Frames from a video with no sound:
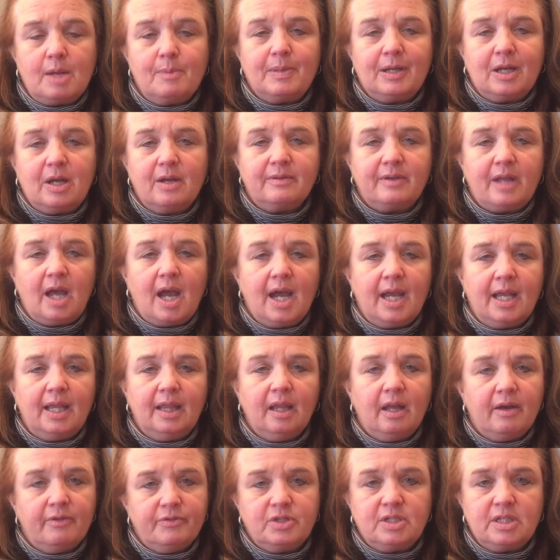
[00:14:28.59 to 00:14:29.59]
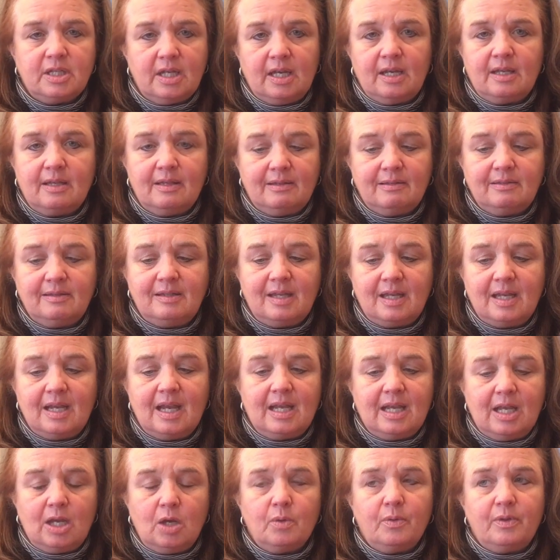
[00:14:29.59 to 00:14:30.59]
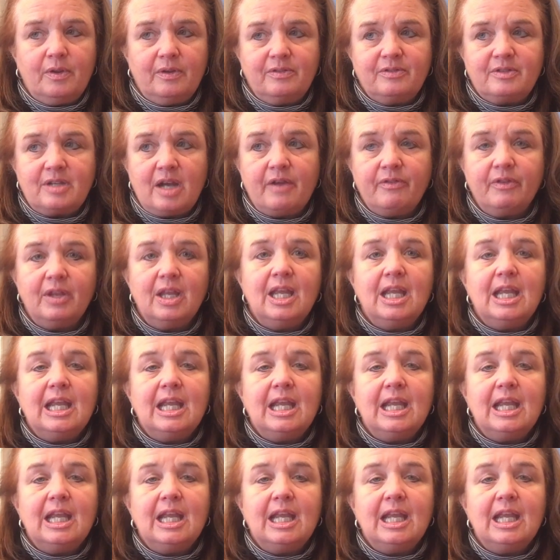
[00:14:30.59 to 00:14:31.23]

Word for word: because I love to see and hear this stuff.